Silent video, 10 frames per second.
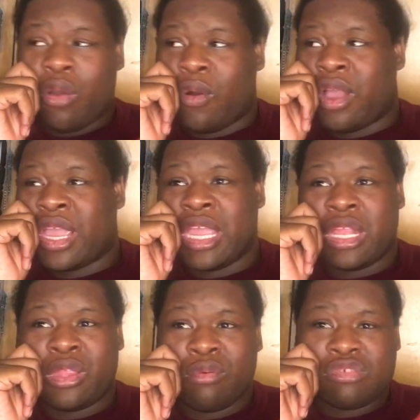or he
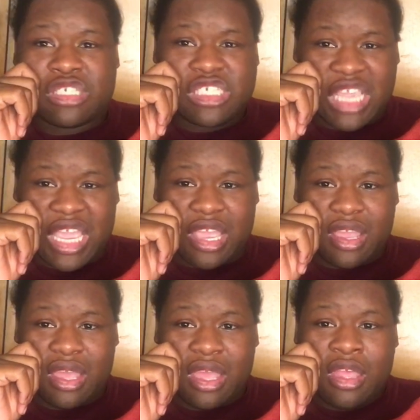didn't do shit.
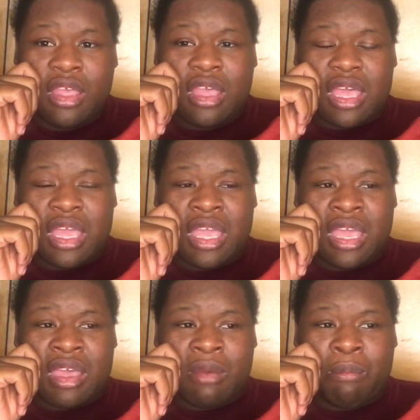
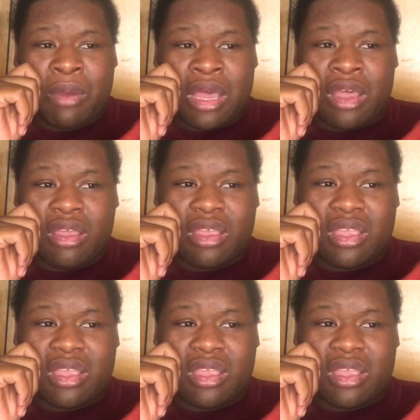And but.